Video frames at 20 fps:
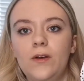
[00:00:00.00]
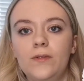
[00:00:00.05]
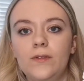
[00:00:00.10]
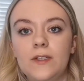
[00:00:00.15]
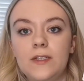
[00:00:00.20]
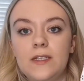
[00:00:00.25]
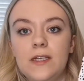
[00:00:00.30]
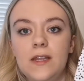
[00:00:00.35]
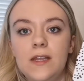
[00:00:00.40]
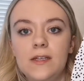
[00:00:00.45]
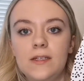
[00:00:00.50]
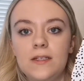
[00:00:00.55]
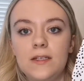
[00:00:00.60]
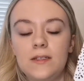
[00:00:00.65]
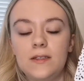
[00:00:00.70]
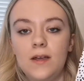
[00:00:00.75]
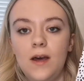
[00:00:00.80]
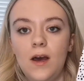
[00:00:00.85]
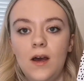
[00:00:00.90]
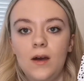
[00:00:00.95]
Obviously this
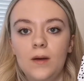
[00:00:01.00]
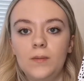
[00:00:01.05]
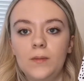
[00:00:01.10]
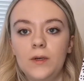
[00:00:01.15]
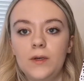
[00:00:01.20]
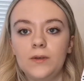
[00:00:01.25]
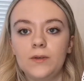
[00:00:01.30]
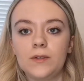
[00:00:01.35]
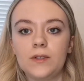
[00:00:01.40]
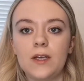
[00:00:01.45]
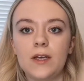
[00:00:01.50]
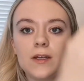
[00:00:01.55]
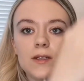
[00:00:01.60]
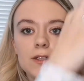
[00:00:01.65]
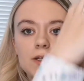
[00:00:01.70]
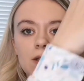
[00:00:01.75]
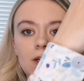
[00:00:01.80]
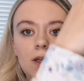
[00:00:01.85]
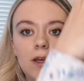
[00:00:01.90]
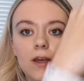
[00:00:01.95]
is the armhole
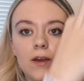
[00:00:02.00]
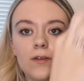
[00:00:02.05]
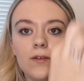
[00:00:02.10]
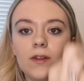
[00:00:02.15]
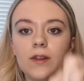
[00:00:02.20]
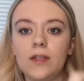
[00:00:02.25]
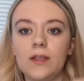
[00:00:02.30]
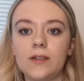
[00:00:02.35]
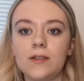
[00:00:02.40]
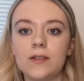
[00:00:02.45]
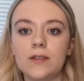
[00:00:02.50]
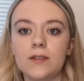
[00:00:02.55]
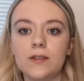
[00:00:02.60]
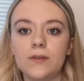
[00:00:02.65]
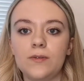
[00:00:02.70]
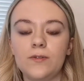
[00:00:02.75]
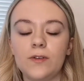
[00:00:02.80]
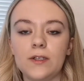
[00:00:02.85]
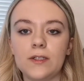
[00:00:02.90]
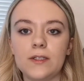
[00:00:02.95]
section here, and this is
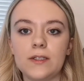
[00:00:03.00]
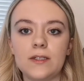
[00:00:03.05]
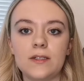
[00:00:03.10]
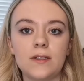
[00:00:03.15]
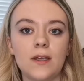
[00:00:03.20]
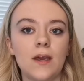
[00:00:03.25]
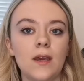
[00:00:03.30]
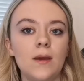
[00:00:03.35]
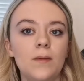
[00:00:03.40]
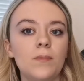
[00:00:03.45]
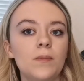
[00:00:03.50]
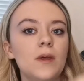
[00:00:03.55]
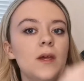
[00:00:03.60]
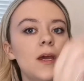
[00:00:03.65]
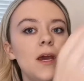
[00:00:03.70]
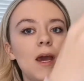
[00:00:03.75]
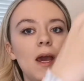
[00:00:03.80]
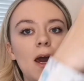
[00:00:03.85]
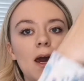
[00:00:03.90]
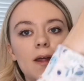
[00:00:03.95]
the front seam,
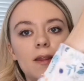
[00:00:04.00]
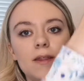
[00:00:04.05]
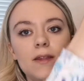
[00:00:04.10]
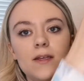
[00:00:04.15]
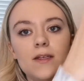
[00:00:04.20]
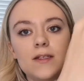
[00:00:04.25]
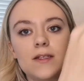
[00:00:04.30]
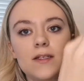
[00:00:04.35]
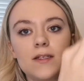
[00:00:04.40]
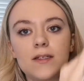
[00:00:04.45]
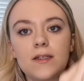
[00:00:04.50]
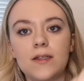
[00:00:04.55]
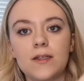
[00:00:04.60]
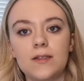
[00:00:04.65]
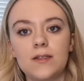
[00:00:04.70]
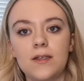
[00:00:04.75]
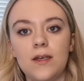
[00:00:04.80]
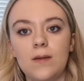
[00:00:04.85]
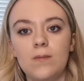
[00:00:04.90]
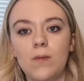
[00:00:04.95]
and this is the
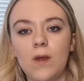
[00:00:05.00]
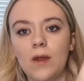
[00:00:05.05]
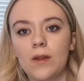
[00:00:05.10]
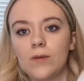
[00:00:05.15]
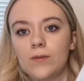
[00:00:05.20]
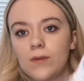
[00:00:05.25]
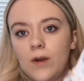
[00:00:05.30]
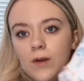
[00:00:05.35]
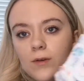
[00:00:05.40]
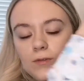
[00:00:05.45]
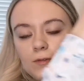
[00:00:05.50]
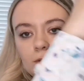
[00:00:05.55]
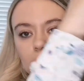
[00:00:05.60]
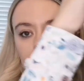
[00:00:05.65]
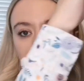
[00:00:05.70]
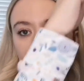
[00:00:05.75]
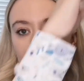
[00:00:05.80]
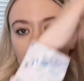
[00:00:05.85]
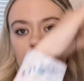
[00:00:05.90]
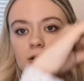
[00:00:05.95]
seam that the
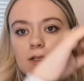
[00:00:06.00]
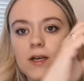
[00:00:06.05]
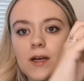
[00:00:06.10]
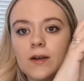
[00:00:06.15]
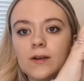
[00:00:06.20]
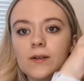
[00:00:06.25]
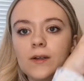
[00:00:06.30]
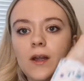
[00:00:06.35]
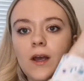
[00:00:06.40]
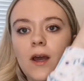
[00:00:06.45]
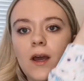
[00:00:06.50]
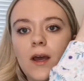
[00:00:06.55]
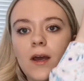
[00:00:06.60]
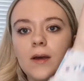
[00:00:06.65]
ruffles go down,